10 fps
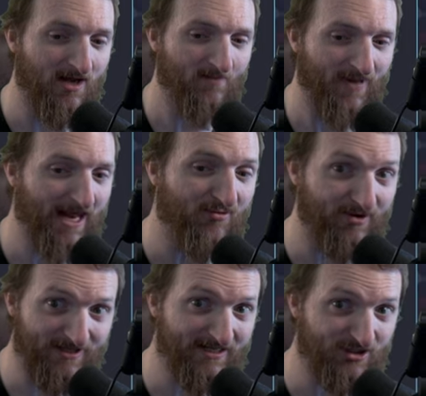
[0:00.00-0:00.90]
But
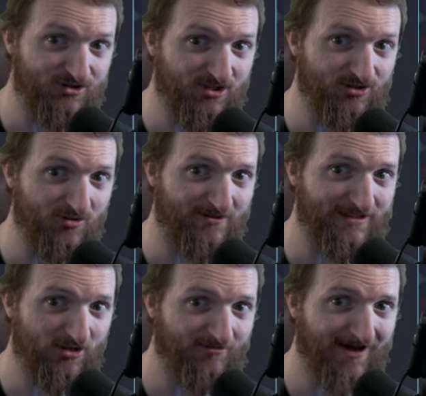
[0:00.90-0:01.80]
everything that you can do in
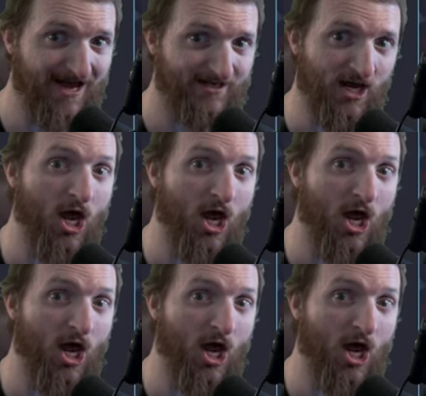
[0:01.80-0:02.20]
Neovide,